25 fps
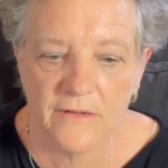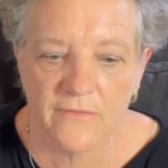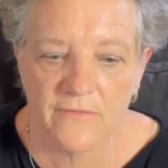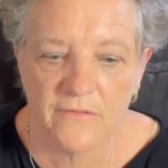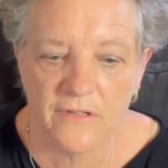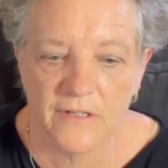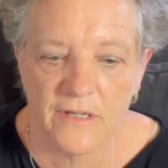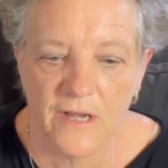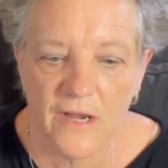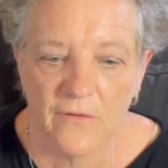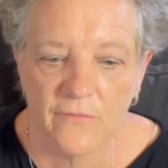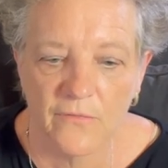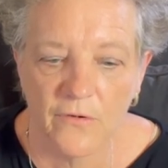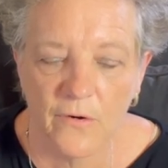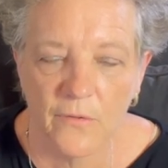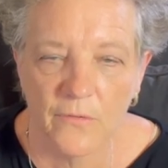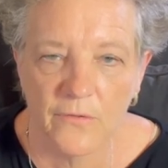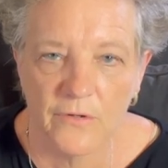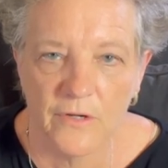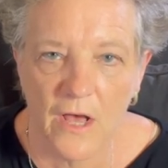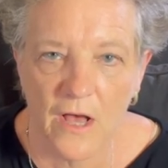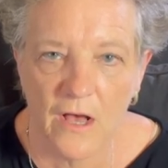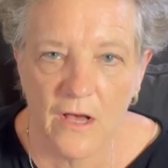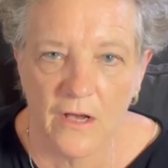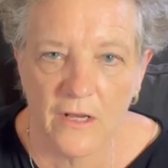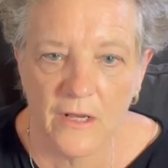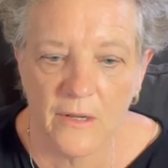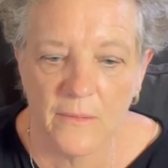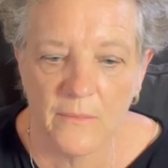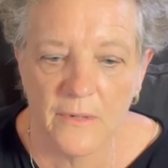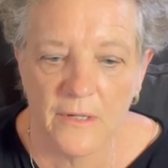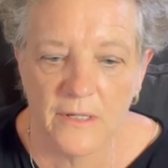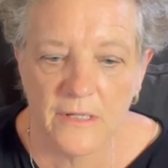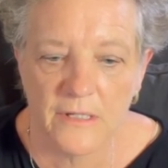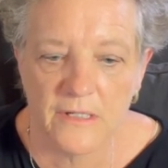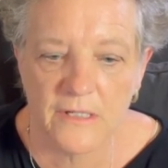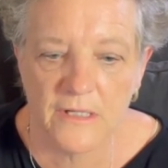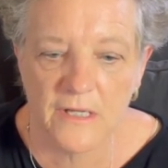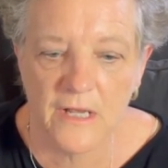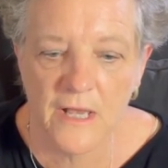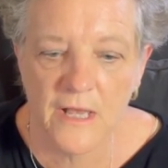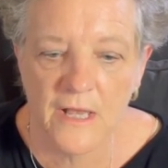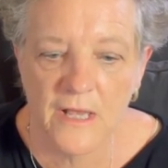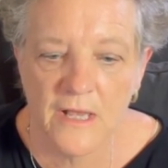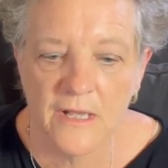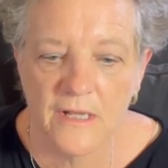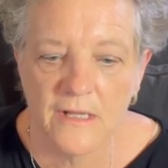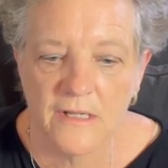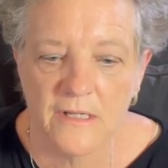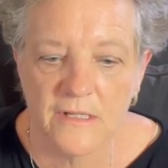of several documents,
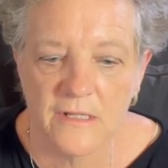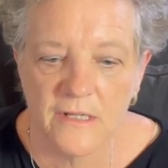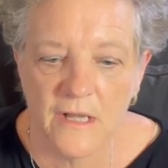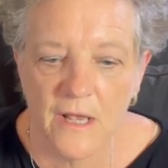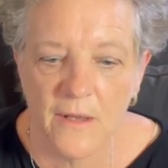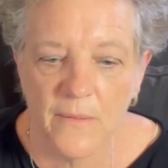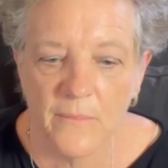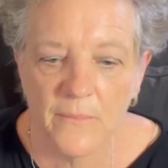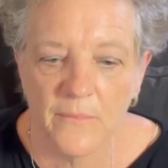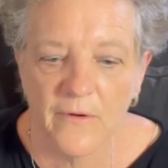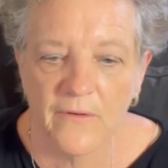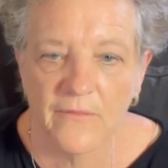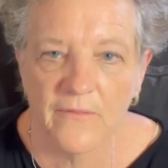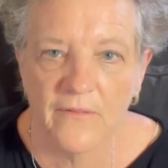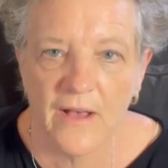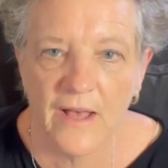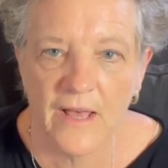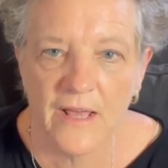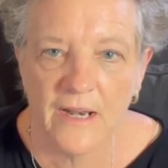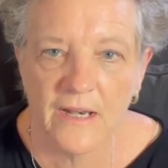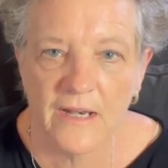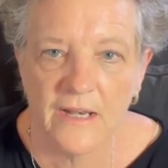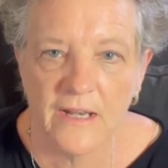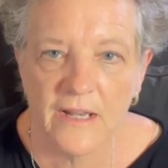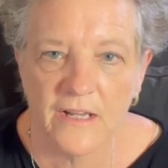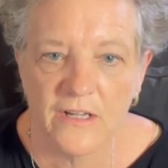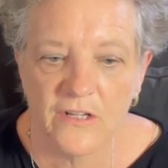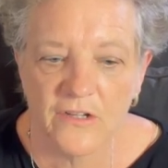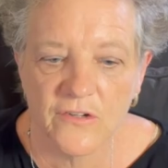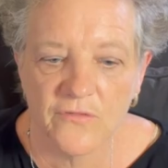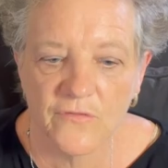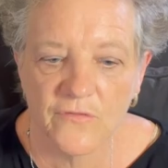some provided as